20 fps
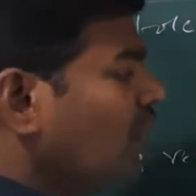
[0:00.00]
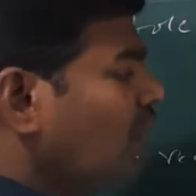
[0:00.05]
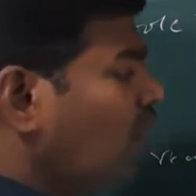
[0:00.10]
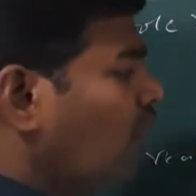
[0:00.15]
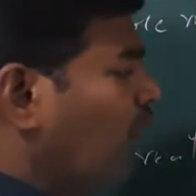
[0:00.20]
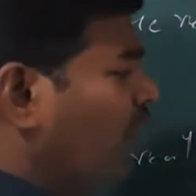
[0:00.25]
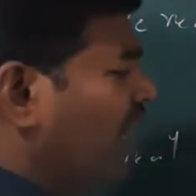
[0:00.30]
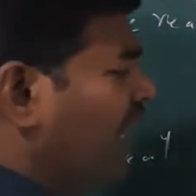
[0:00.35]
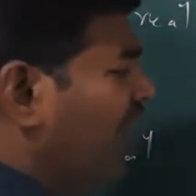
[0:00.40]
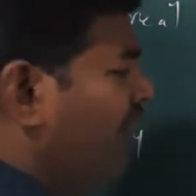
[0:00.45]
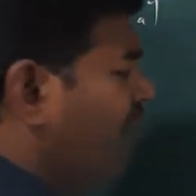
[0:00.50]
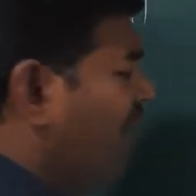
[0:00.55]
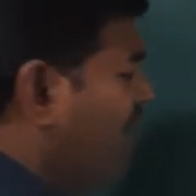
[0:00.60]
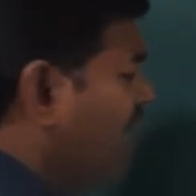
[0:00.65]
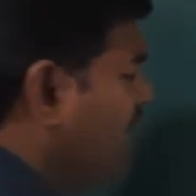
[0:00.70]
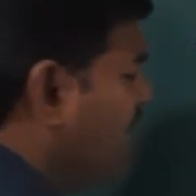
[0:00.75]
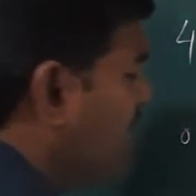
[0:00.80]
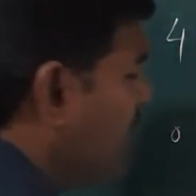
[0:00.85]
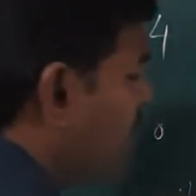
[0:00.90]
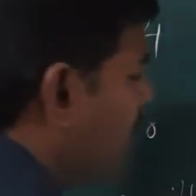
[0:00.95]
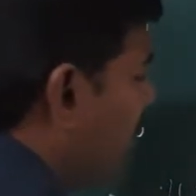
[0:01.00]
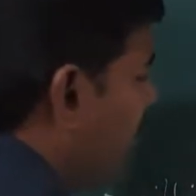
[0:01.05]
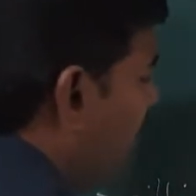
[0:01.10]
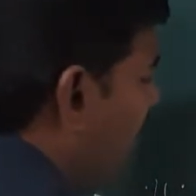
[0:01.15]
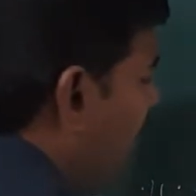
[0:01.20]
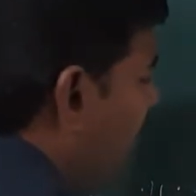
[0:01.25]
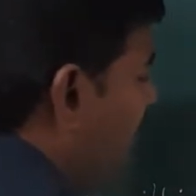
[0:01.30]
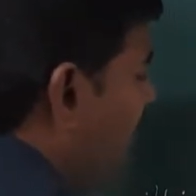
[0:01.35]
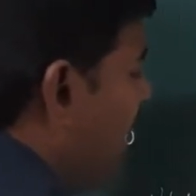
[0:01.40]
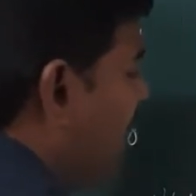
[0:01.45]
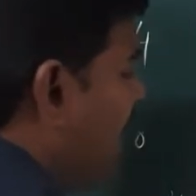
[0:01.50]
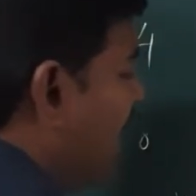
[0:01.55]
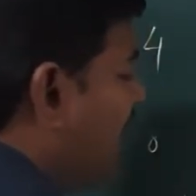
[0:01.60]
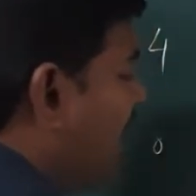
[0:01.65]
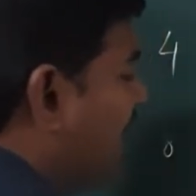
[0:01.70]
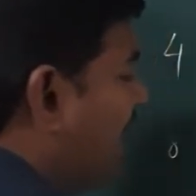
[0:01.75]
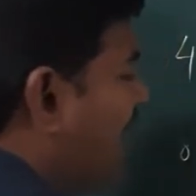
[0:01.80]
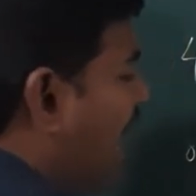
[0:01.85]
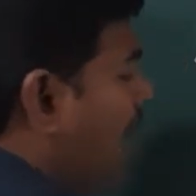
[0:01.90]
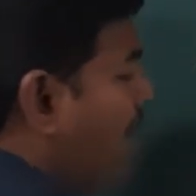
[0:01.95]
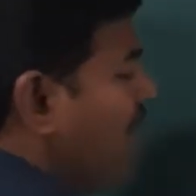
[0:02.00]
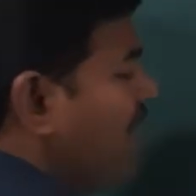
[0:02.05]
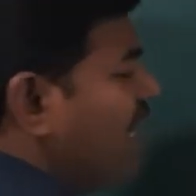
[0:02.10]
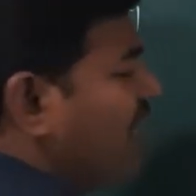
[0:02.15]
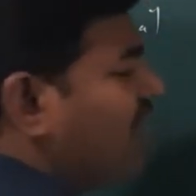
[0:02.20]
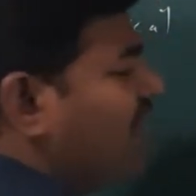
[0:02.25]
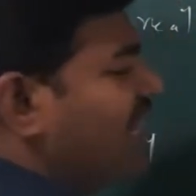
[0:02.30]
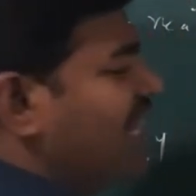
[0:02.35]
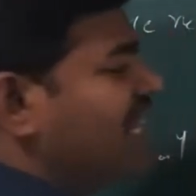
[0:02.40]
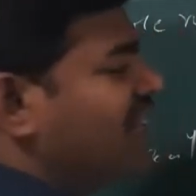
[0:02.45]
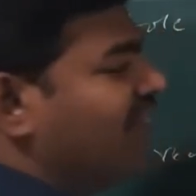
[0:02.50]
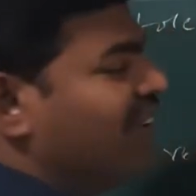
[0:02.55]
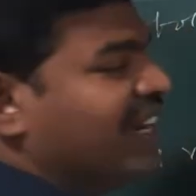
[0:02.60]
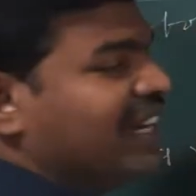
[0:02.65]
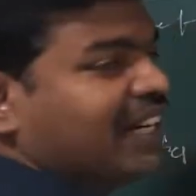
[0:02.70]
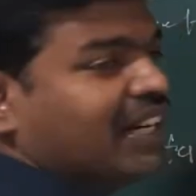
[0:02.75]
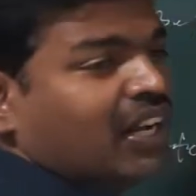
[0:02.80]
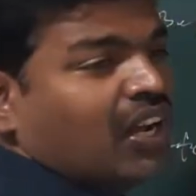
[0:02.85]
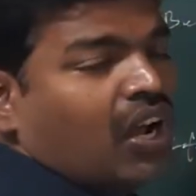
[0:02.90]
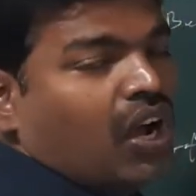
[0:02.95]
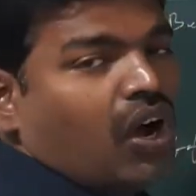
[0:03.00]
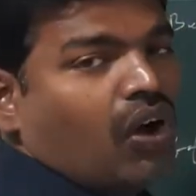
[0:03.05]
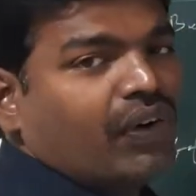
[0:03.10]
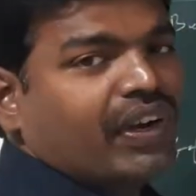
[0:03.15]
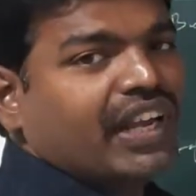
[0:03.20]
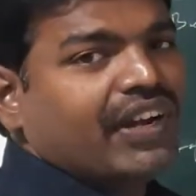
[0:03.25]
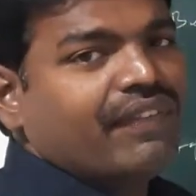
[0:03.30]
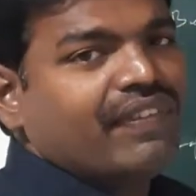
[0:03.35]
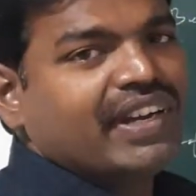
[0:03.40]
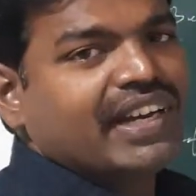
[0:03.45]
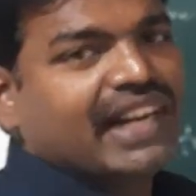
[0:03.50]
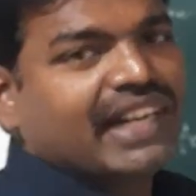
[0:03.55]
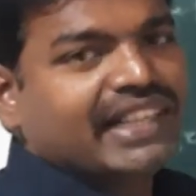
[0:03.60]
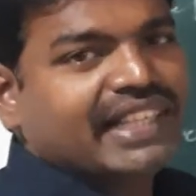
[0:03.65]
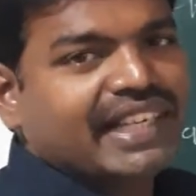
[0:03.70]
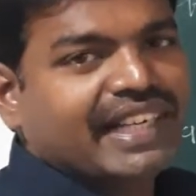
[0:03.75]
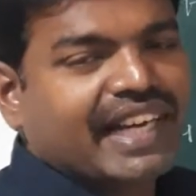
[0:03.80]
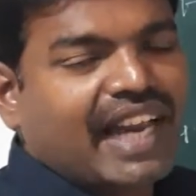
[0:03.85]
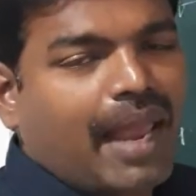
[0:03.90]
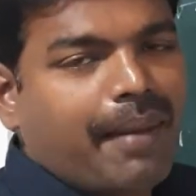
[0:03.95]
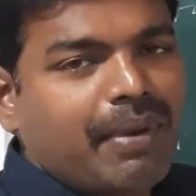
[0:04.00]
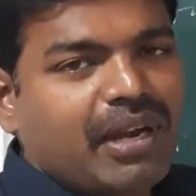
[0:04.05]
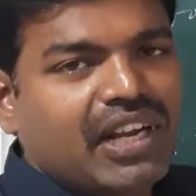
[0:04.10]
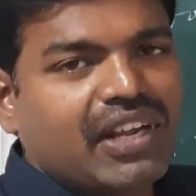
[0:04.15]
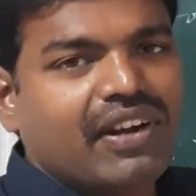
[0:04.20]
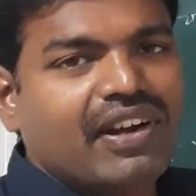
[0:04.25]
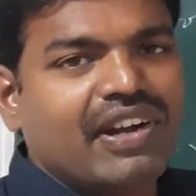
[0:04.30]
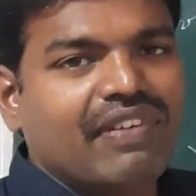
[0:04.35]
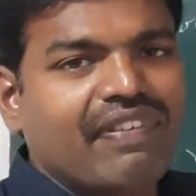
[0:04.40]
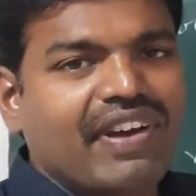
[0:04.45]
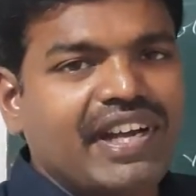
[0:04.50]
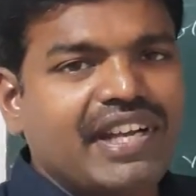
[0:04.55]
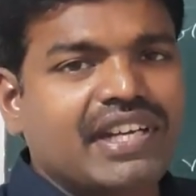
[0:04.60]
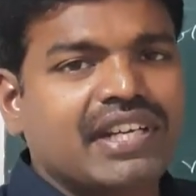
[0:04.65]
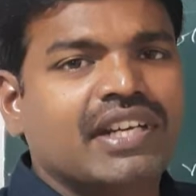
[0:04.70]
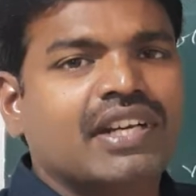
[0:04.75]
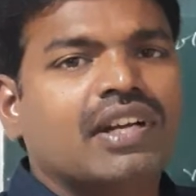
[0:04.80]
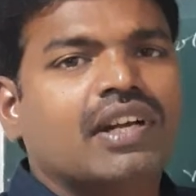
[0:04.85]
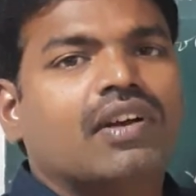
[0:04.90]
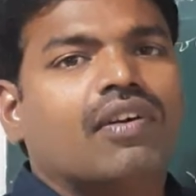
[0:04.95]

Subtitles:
Okay, weight by gram equivalent weight. How can we get the gram equivalent weight?